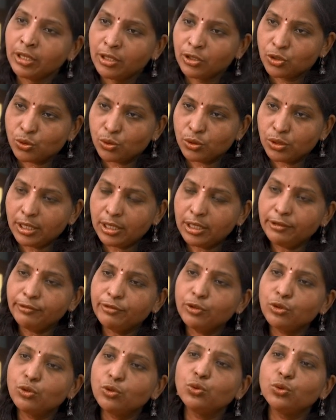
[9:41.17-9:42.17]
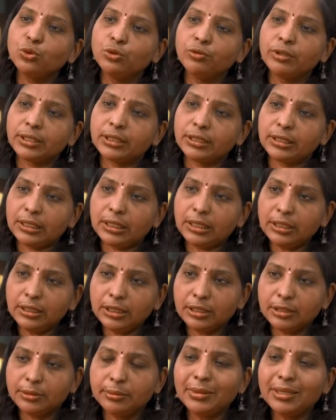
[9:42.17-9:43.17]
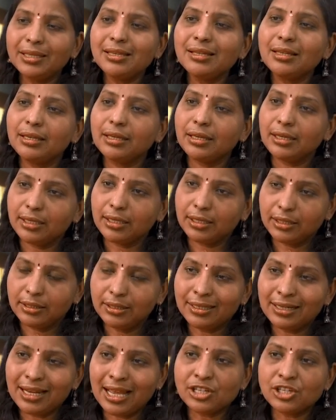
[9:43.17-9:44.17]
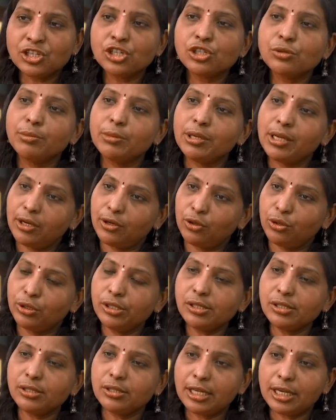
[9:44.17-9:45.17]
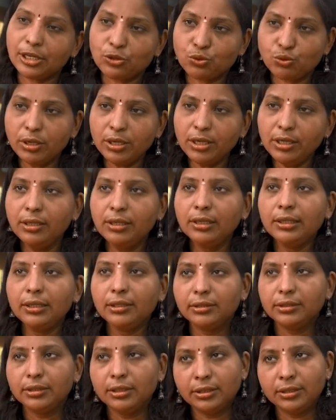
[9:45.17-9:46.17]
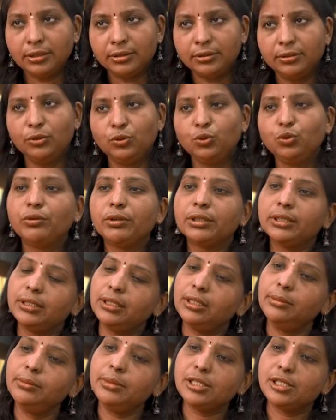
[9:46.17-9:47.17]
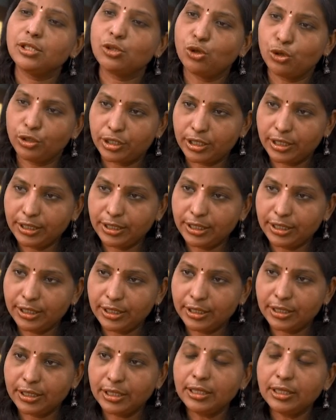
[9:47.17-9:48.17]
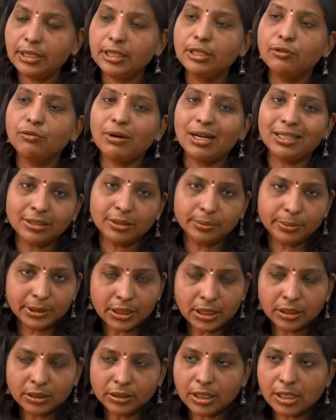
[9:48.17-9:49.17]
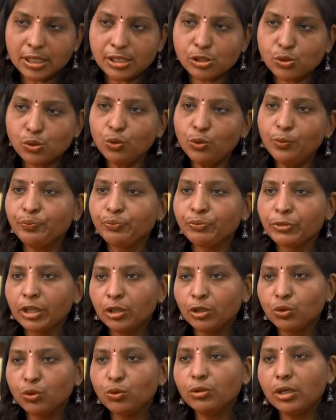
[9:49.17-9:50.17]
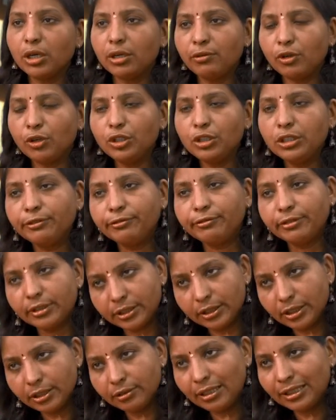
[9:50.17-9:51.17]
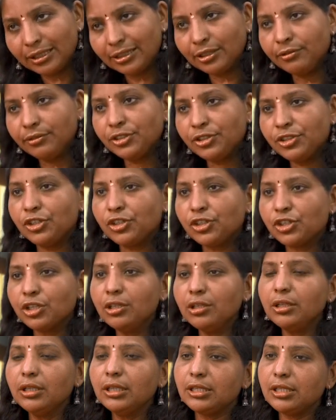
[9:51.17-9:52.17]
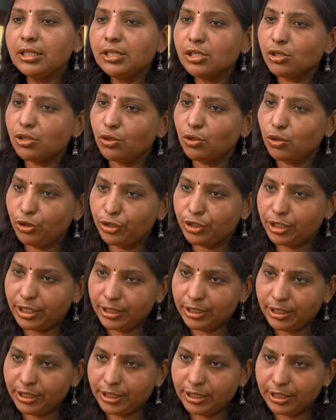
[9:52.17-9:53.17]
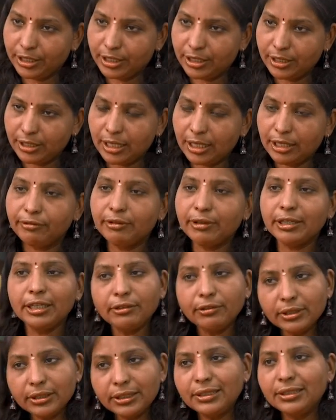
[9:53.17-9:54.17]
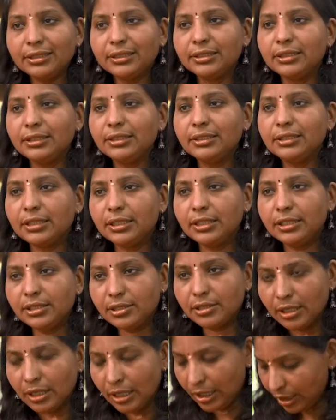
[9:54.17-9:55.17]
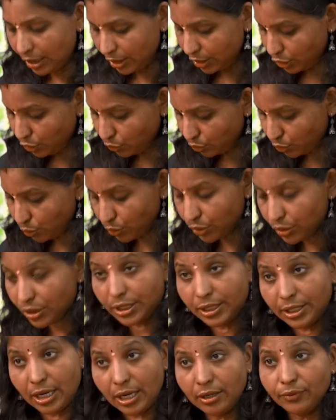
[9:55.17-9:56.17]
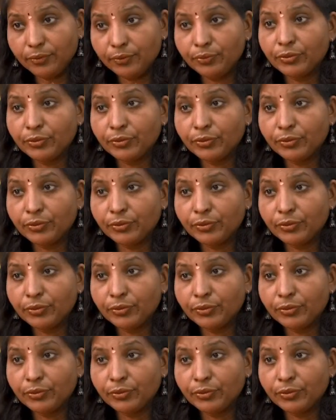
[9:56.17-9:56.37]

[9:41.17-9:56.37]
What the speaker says: so there if you do Udvartana, it may, the rashes may occur. That is why the Udvartanam is contraindicated. In Vata Pradhanta also, to avoid the further Vata vitiation, it is contraindicated. And whenever the disease is due to Kshaya,